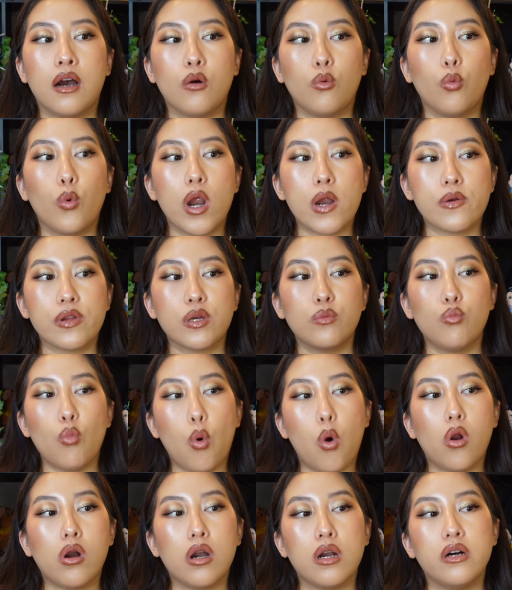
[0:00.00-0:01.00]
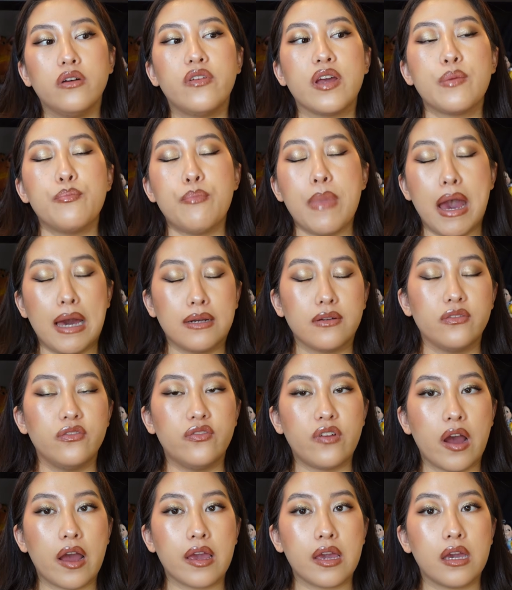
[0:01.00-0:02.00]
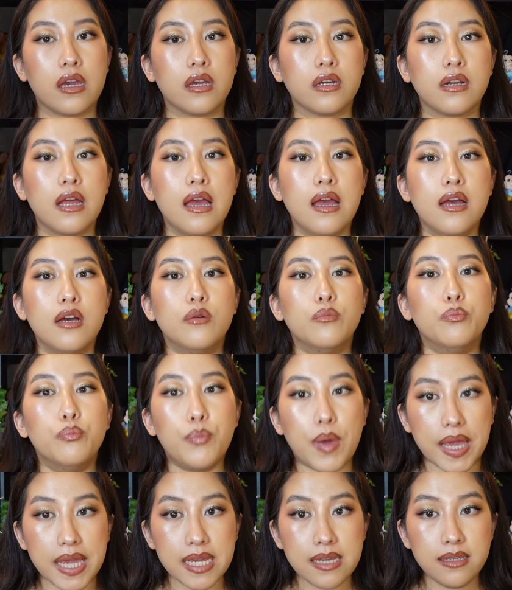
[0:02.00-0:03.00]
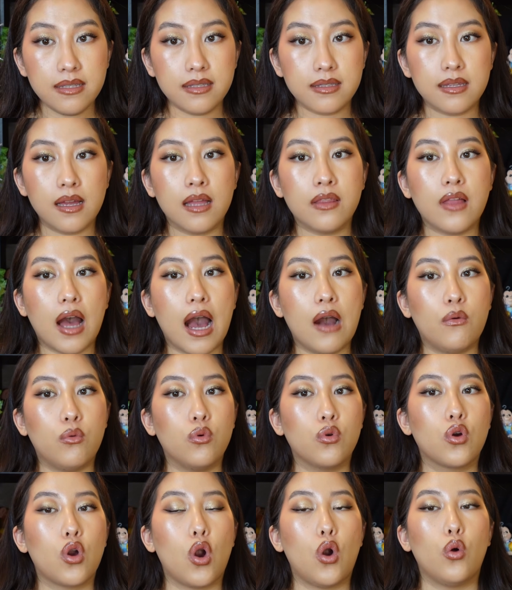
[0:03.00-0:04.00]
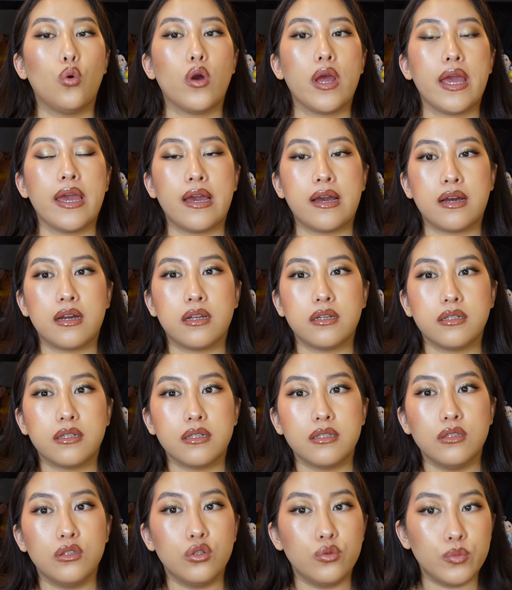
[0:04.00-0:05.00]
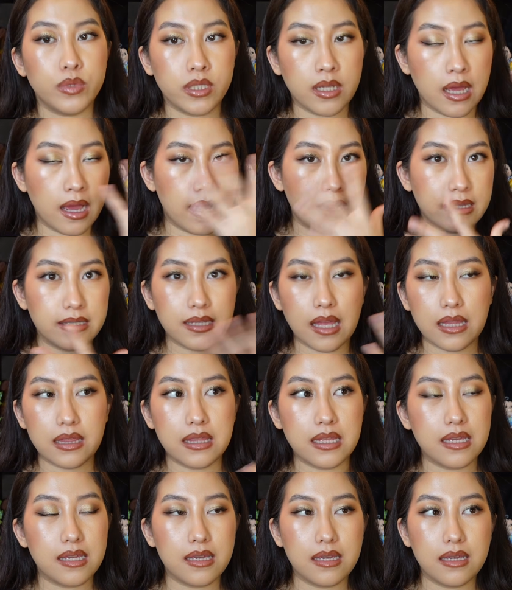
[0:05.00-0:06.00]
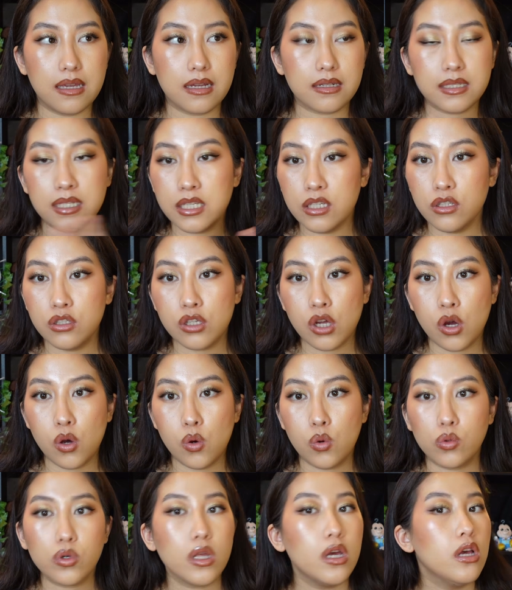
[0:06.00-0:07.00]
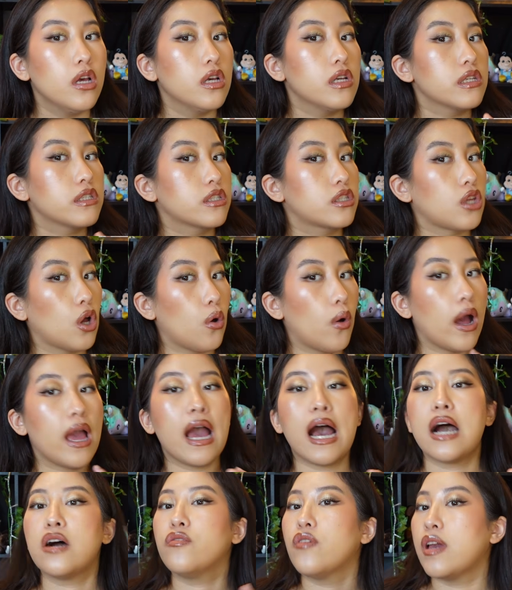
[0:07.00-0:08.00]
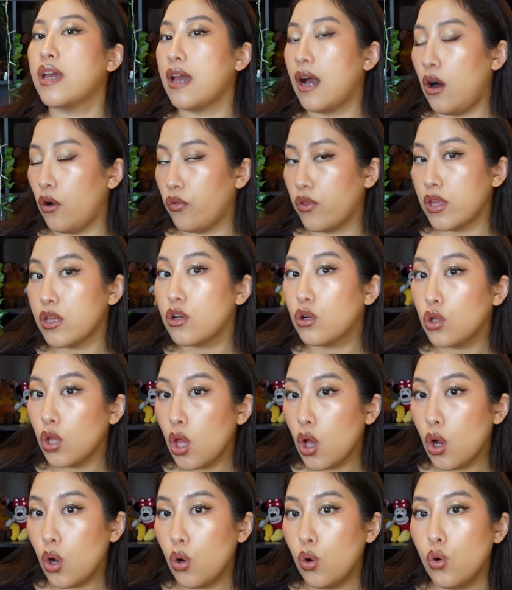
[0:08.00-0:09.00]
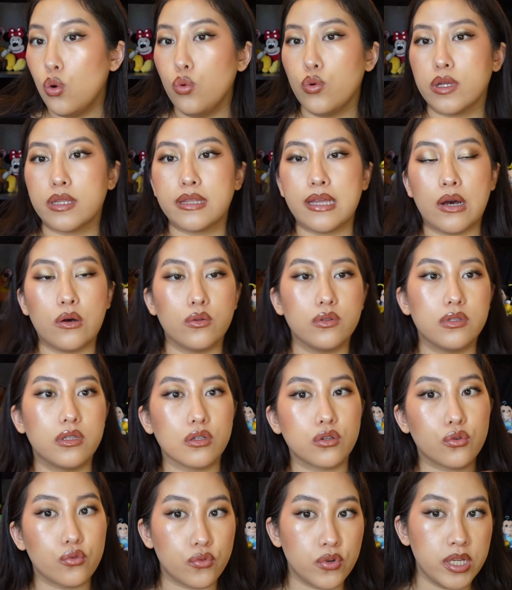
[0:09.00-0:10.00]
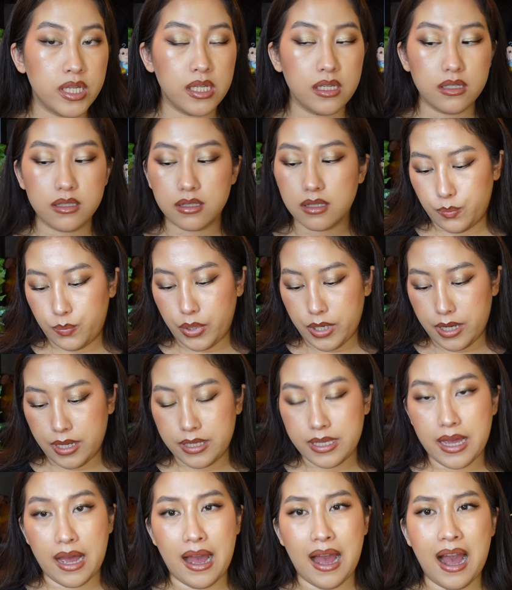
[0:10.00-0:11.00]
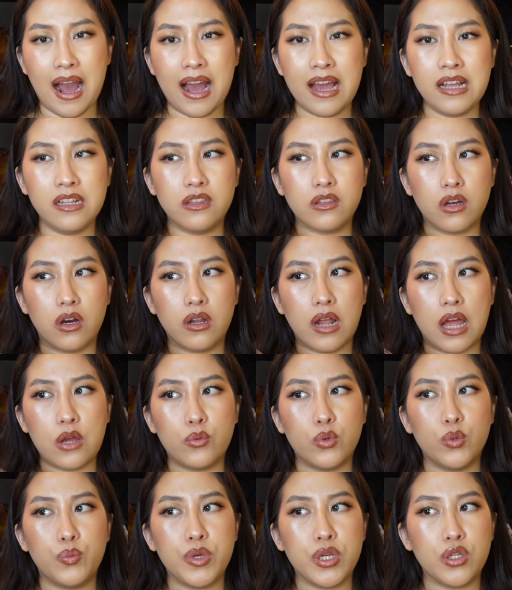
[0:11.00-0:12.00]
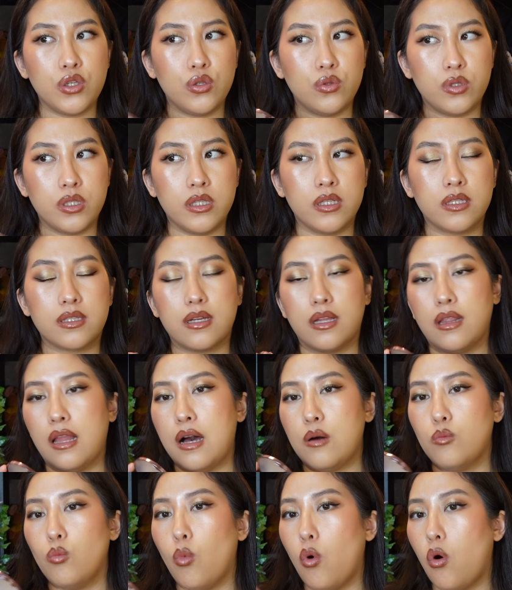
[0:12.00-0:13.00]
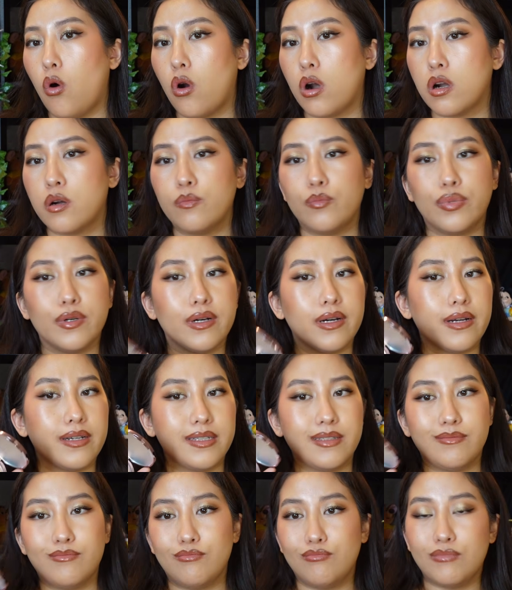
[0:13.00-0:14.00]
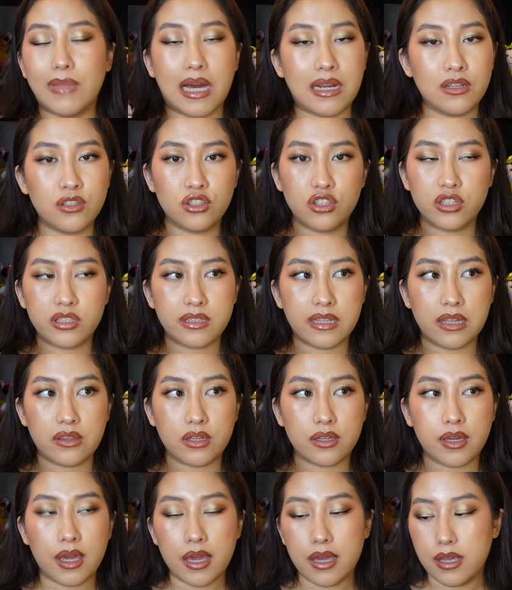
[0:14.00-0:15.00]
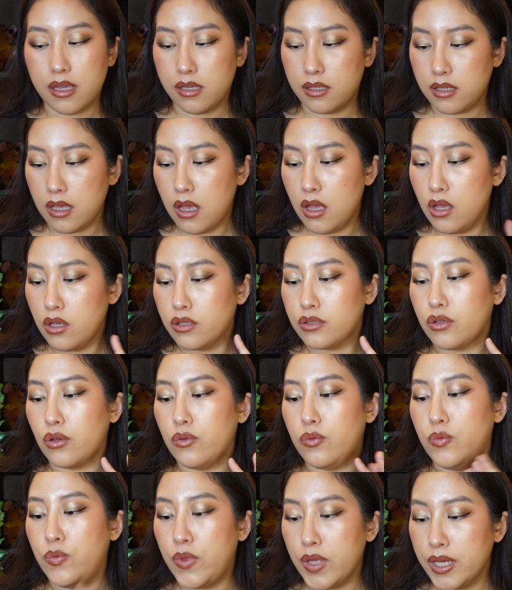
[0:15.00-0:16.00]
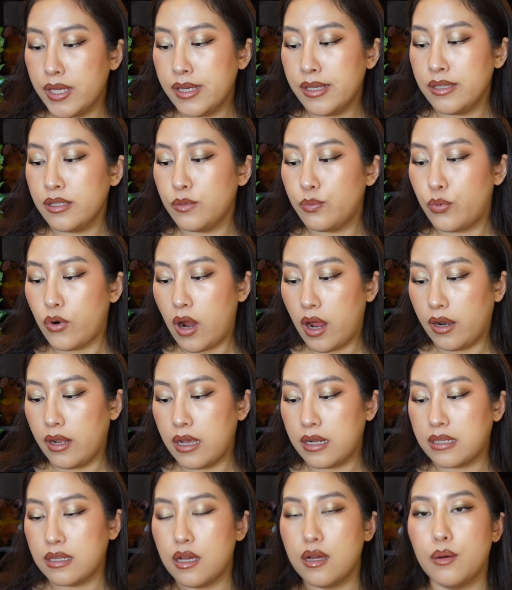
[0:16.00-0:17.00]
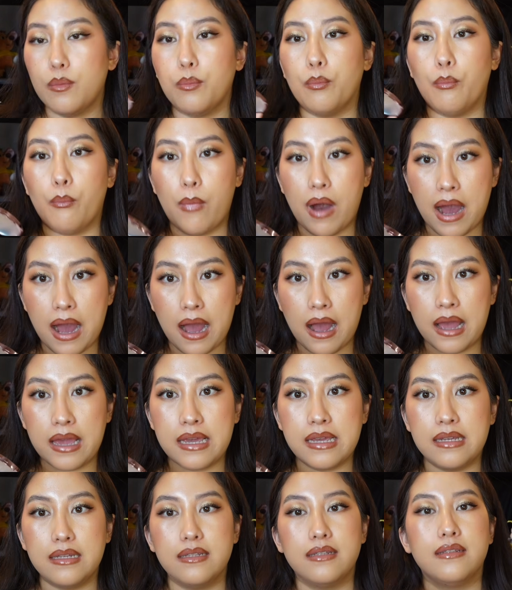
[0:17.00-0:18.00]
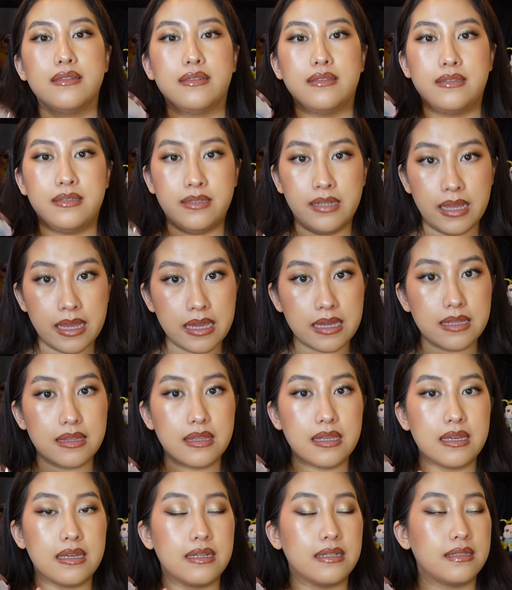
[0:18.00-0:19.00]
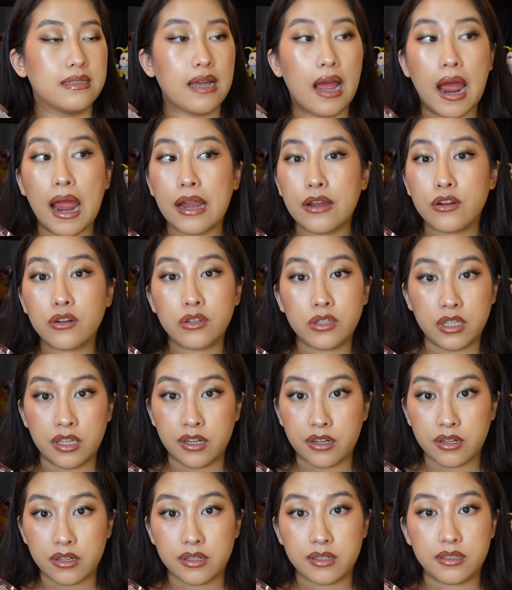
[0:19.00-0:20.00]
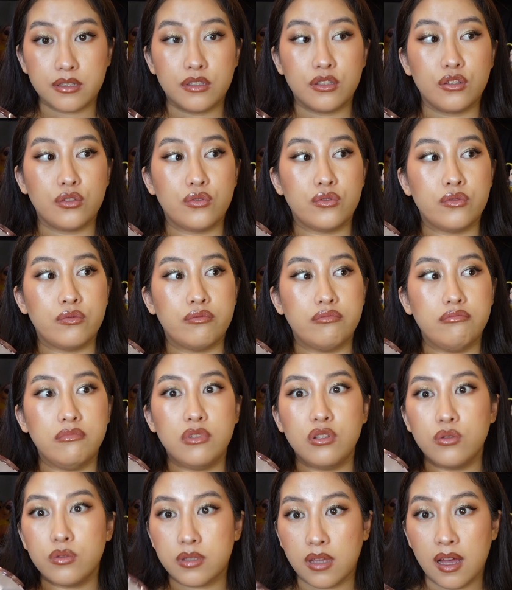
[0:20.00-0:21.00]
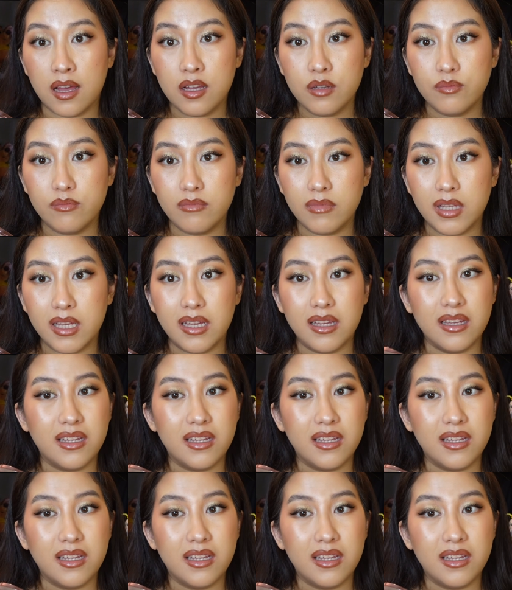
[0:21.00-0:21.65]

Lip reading: wearing more of a mattifying base, I will go and luminize the T-zone so I have a healthy glow without the grease. But yeah, I thought I would be using this a lot more, but that is just not the case. So this product might take the entire year to use up.